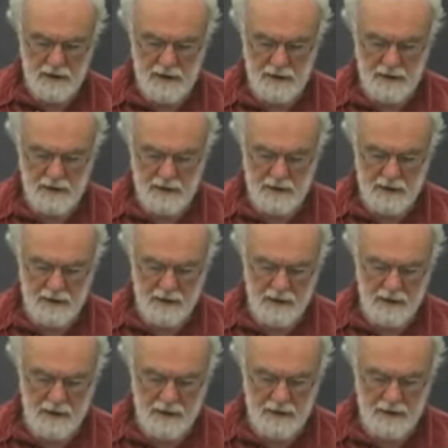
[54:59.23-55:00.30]
uh,
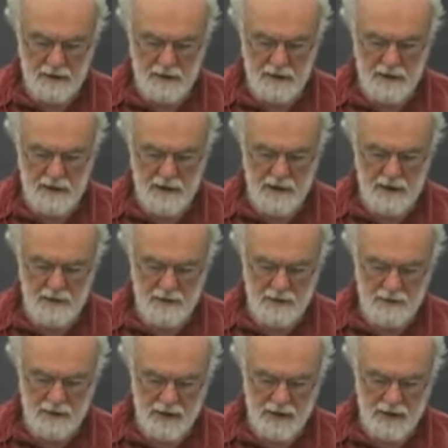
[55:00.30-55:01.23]
a